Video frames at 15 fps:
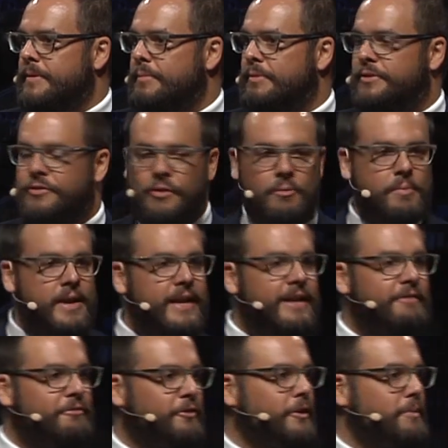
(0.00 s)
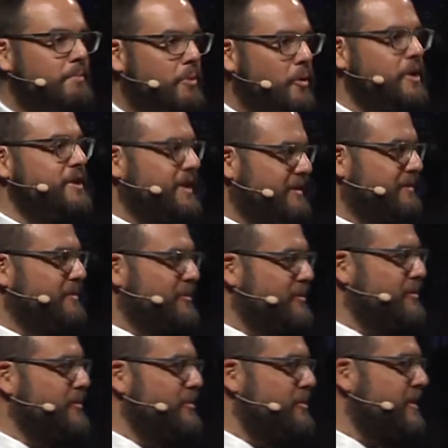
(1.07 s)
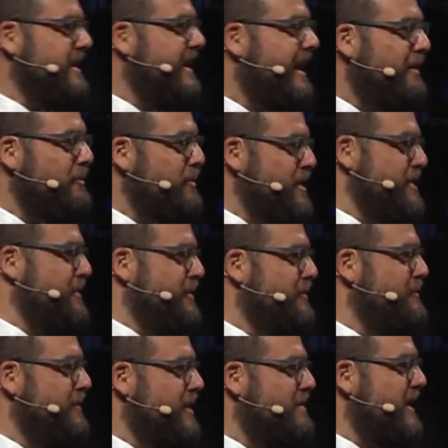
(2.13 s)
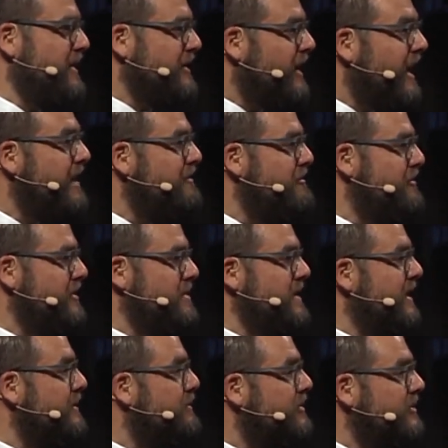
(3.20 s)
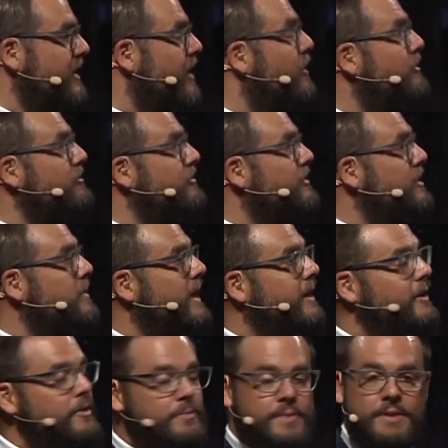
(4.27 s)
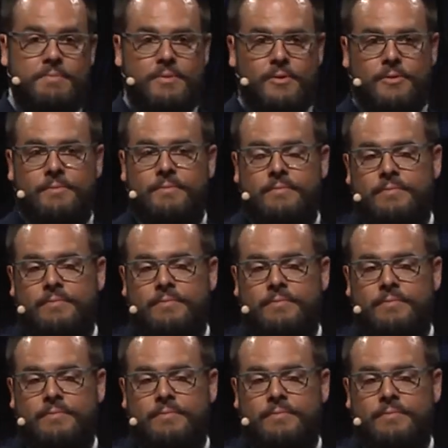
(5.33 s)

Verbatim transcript: But so meaningful and poignant when he got real about life and about himself and about other people.